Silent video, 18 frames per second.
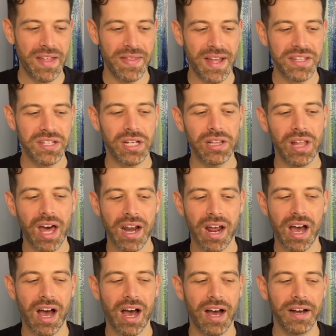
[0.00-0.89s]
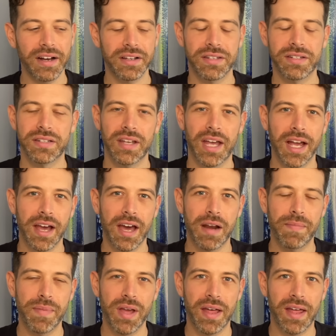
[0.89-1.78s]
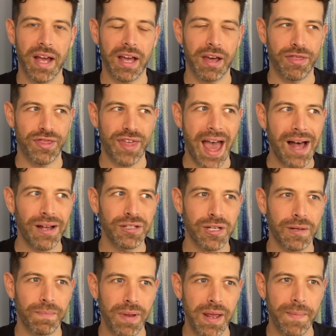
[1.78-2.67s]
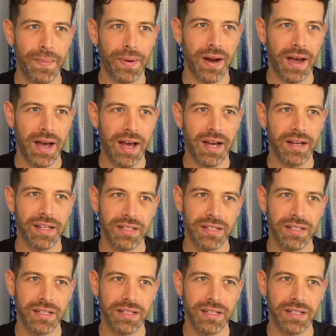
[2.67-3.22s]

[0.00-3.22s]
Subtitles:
That's a lot of hugs. I gotta be like 1,000 people to hug.